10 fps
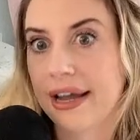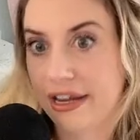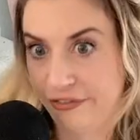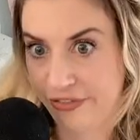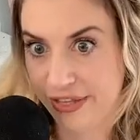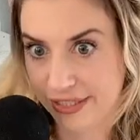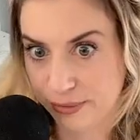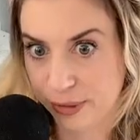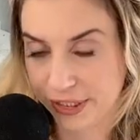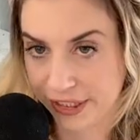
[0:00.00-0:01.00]
if this
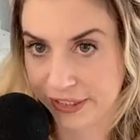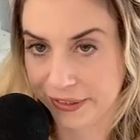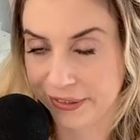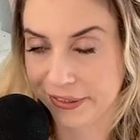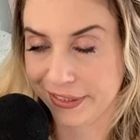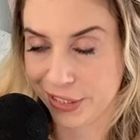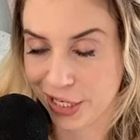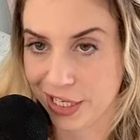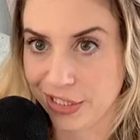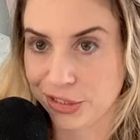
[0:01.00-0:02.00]
particular
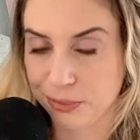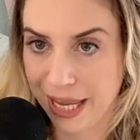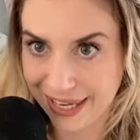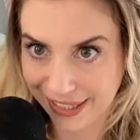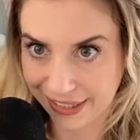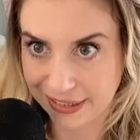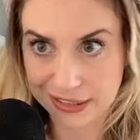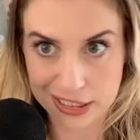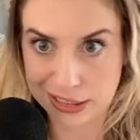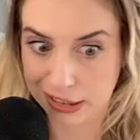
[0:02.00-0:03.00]
judge, Penny,
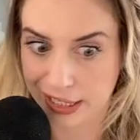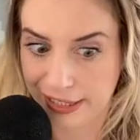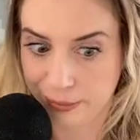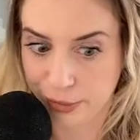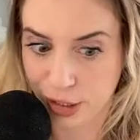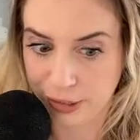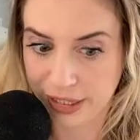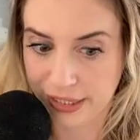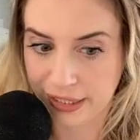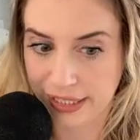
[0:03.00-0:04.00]
doesn't let him come
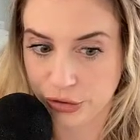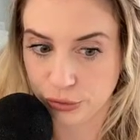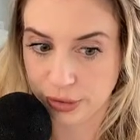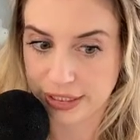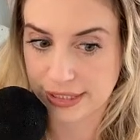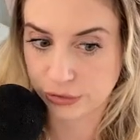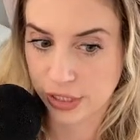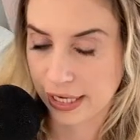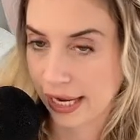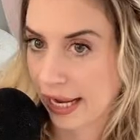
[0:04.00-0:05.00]
in and do what he's
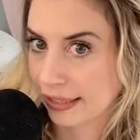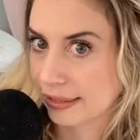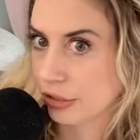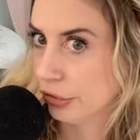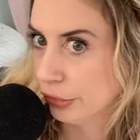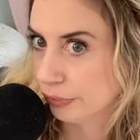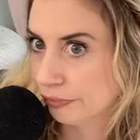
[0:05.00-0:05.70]
trying to ask to do.